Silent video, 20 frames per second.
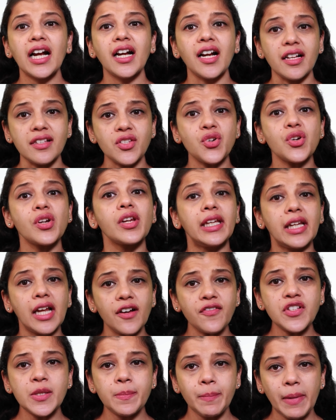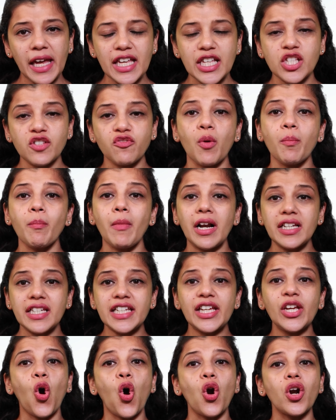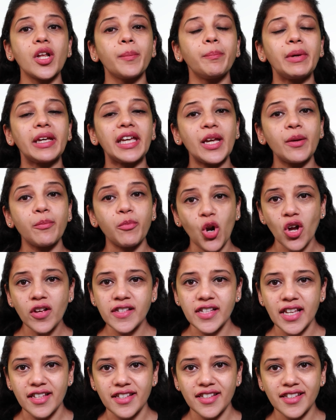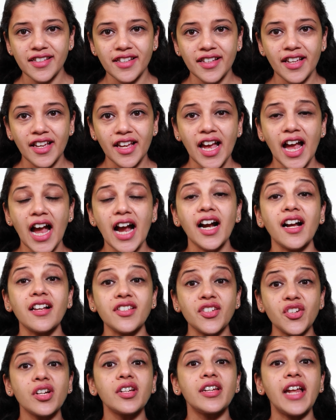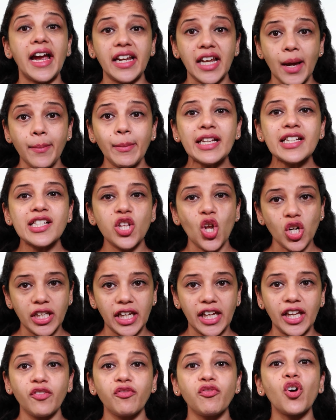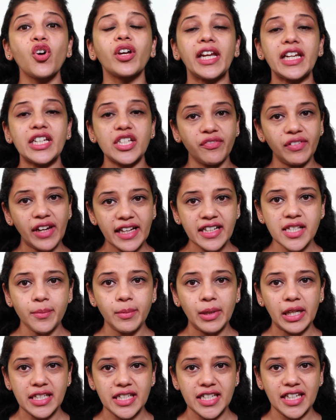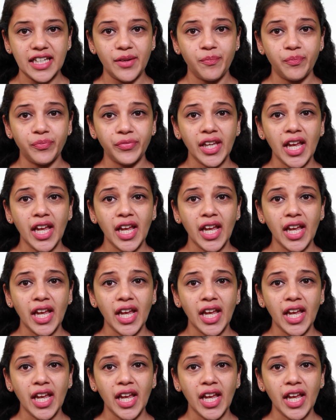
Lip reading: Consider enough space for multi-order picking process. Consider dynamic slotting for greater flexibility.